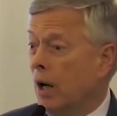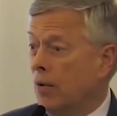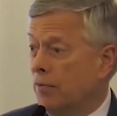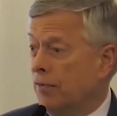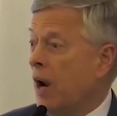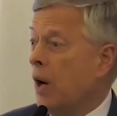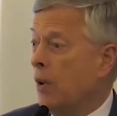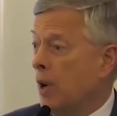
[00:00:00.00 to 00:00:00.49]

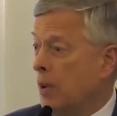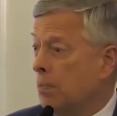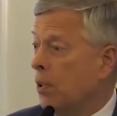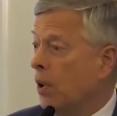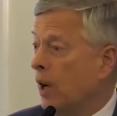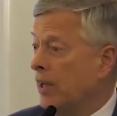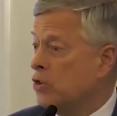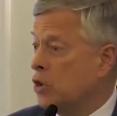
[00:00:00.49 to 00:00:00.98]
vary
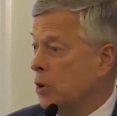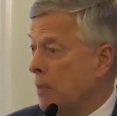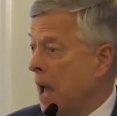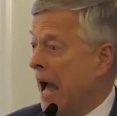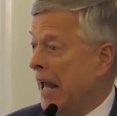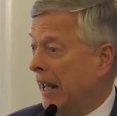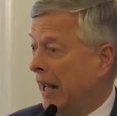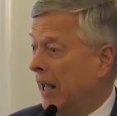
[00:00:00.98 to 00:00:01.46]
pretty
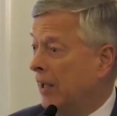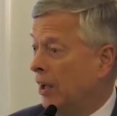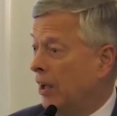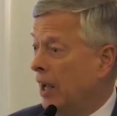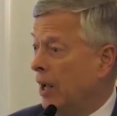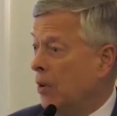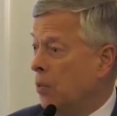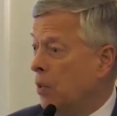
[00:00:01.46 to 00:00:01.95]

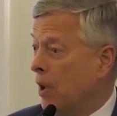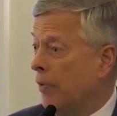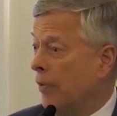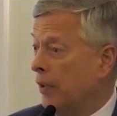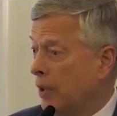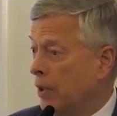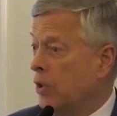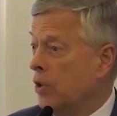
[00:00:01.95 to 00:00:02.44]
dramatically
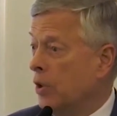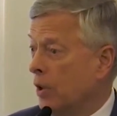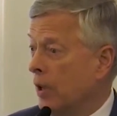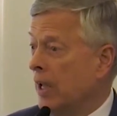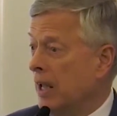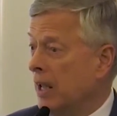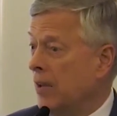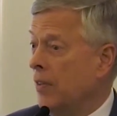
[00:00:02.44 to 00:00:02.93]
whether you're
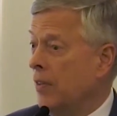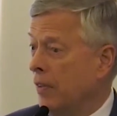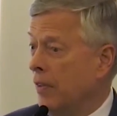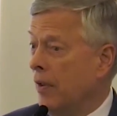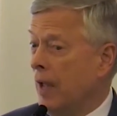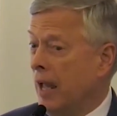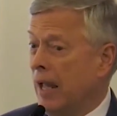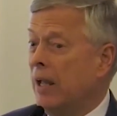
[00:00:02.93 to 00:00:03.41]
in
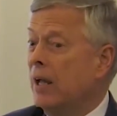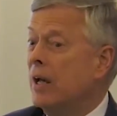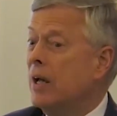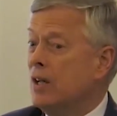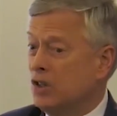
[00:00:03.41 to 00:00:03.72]
the